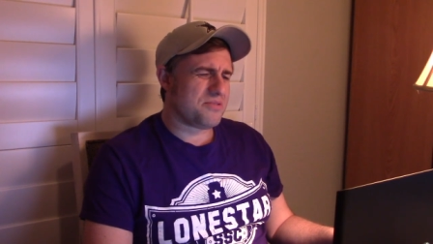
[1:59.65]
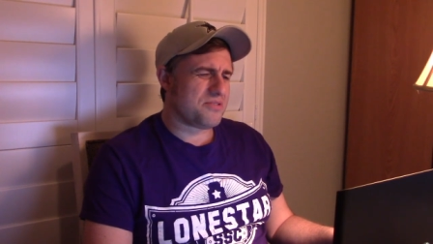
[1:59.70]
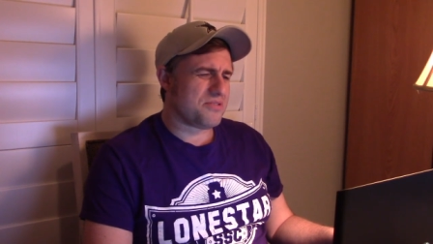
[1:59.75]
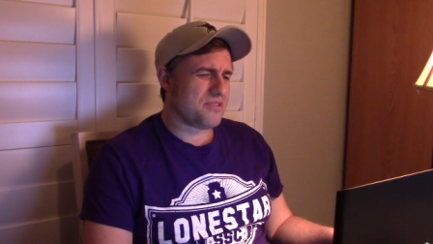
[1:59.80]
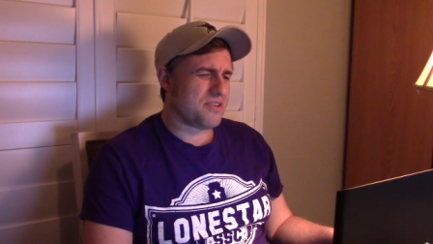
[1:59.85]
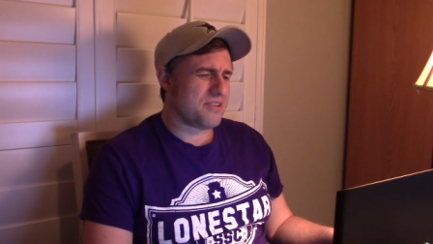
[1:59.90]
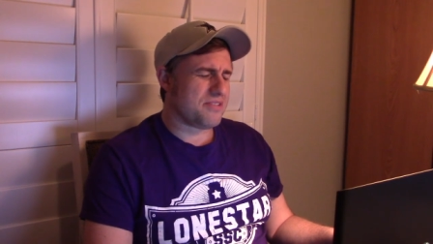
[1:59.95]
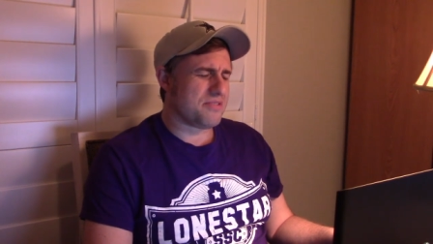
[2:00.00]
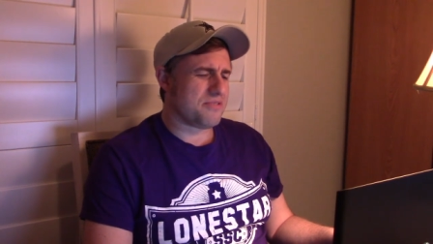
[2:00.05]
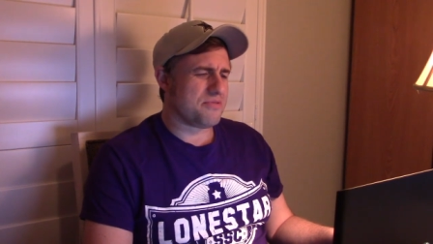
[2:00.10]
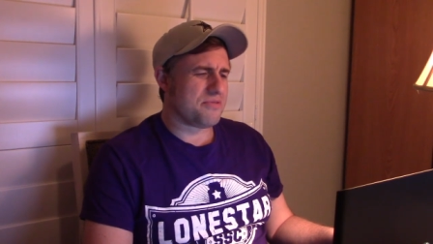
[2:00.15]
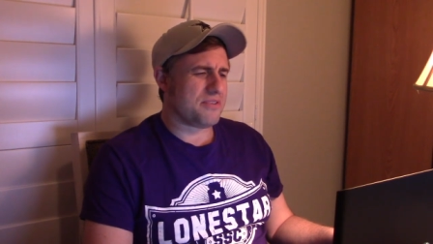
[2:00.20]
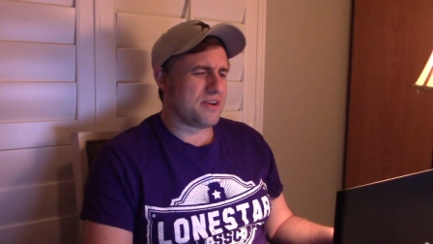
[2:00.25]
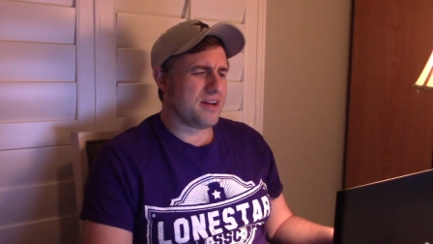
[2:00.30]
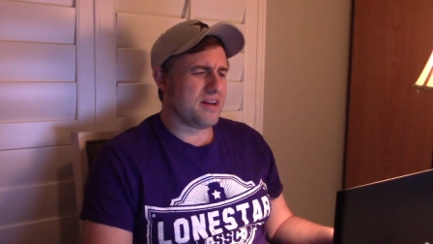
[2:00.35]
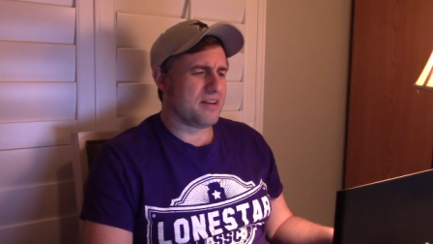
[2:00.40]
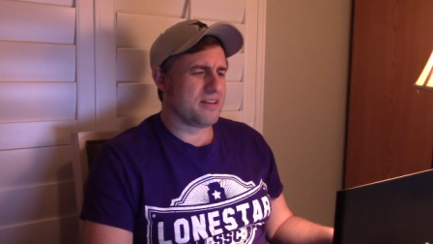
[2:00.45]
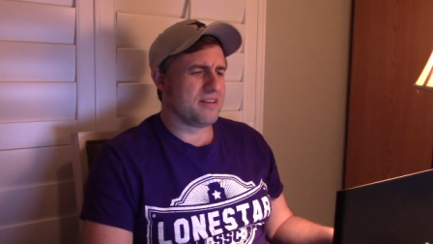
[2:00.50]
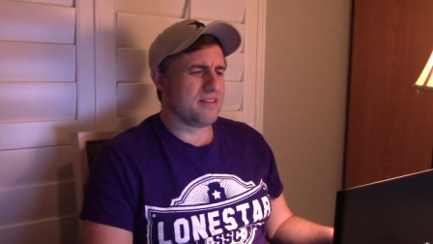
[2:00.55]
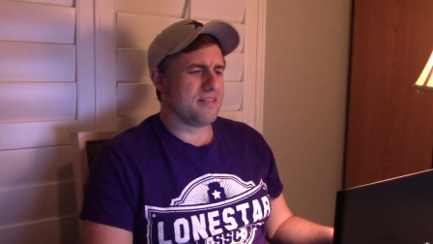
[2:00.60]
trust the
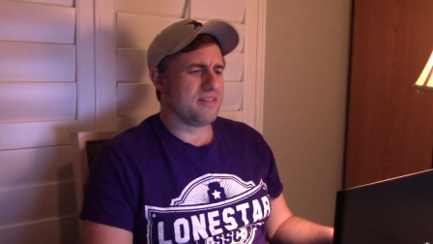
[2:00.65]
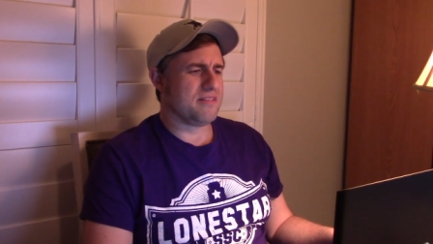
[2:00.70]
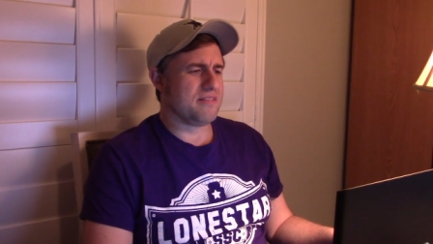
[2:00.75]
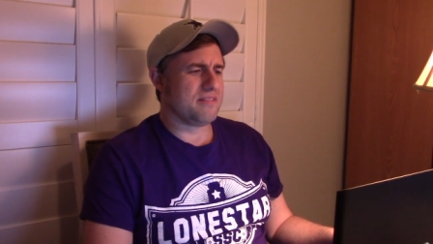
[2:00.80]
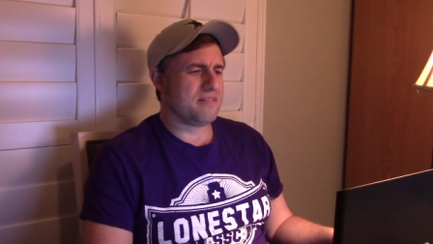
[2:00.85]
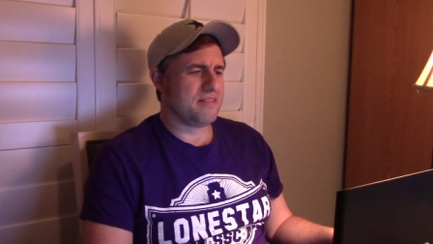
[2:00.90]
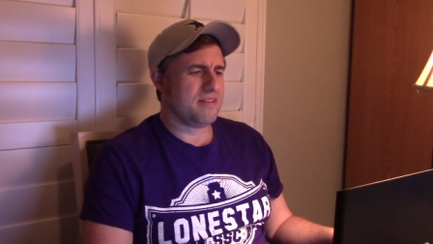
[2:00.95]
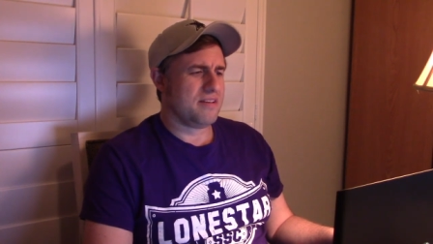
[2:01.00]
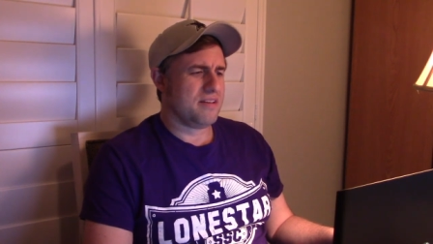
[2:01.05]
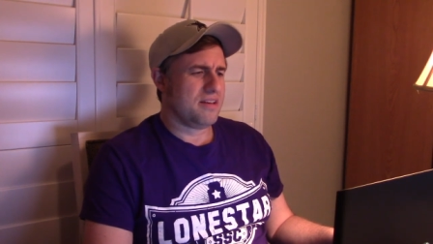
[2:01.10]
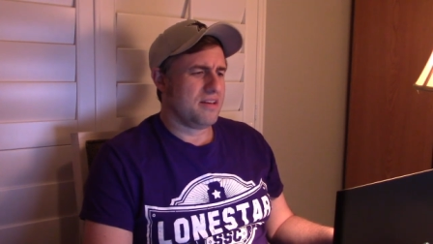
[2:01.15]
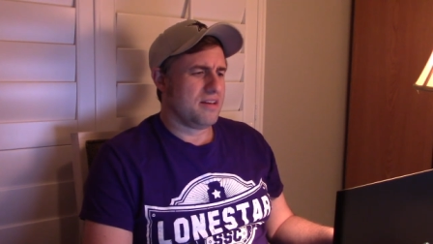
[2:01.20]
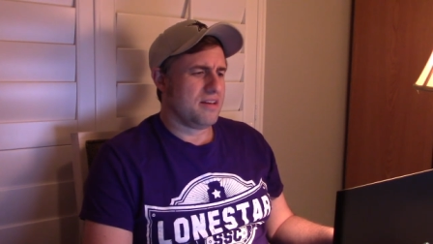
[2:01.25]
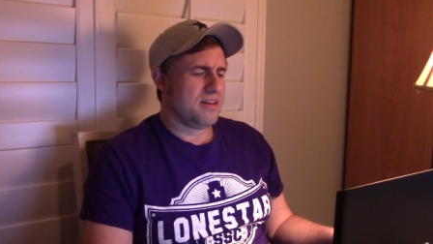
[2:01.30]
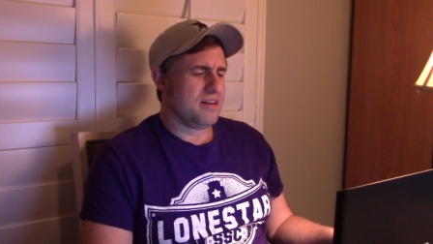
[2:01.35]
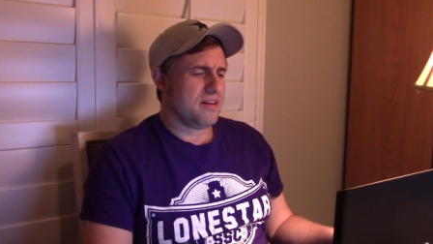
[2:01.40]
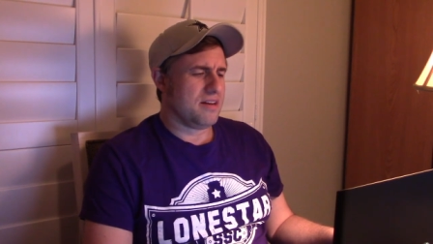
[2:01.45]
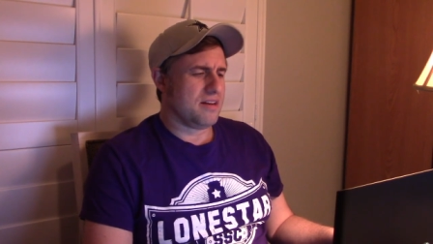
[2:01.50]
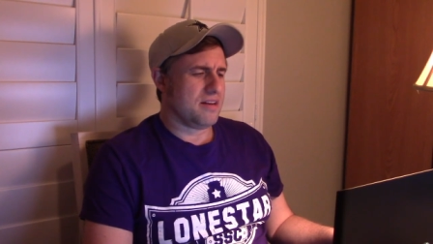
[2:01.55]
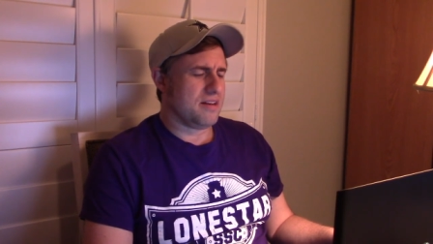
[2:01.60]
Falcons
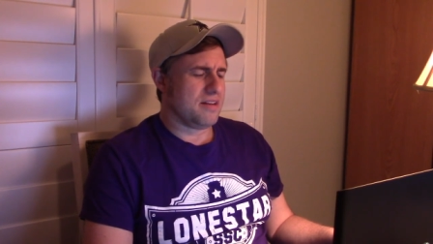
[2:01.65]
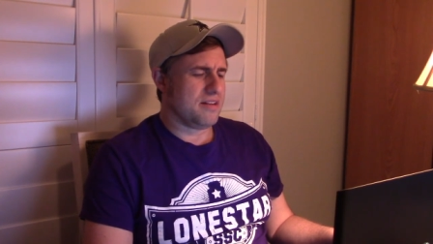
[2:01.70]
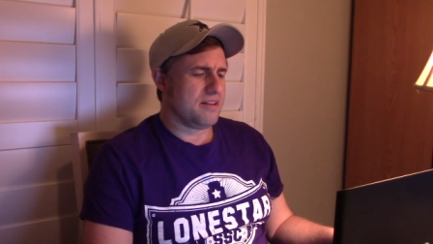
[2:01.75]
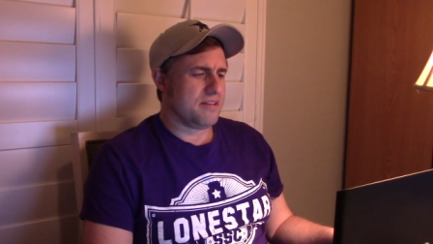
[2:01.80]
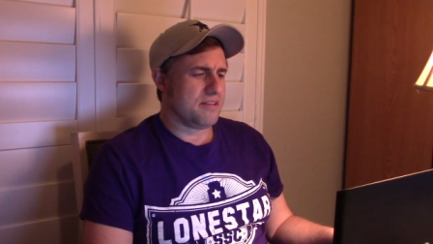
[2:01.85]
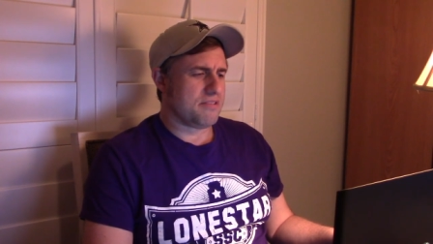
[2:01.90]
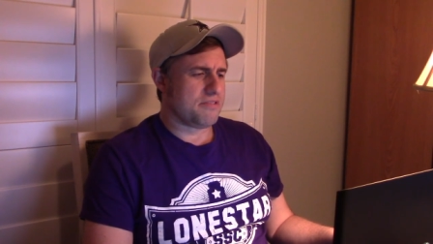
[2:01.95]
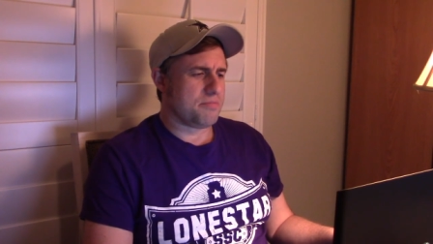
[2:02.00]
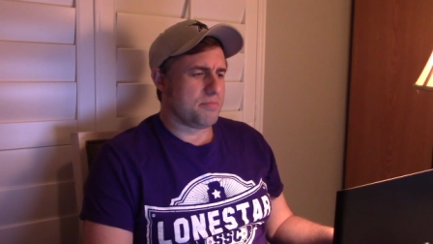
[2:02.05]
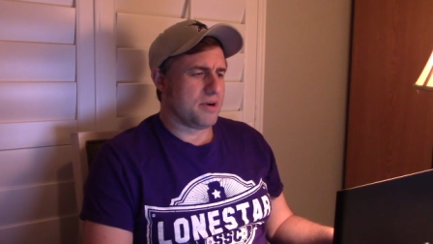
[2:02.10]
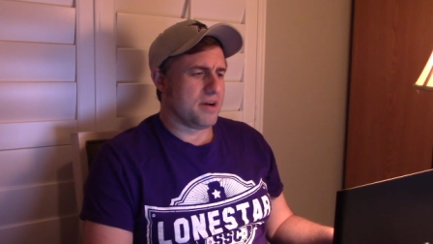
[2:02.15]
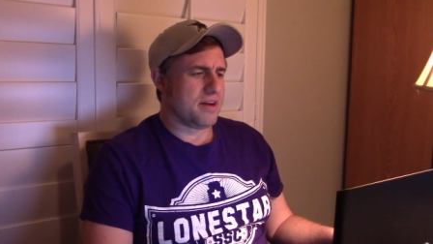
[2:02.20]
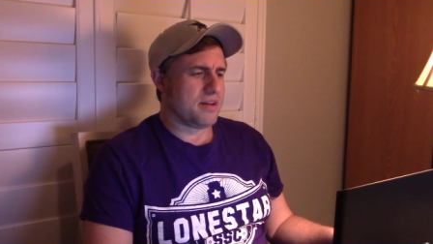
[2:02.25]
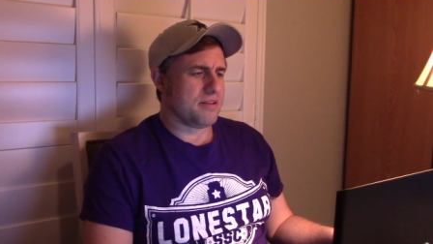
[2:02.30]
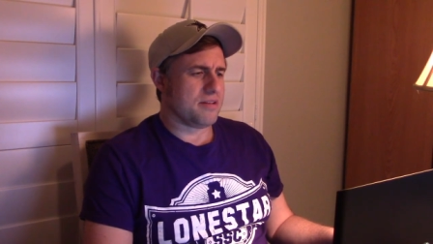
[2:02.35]
in this spot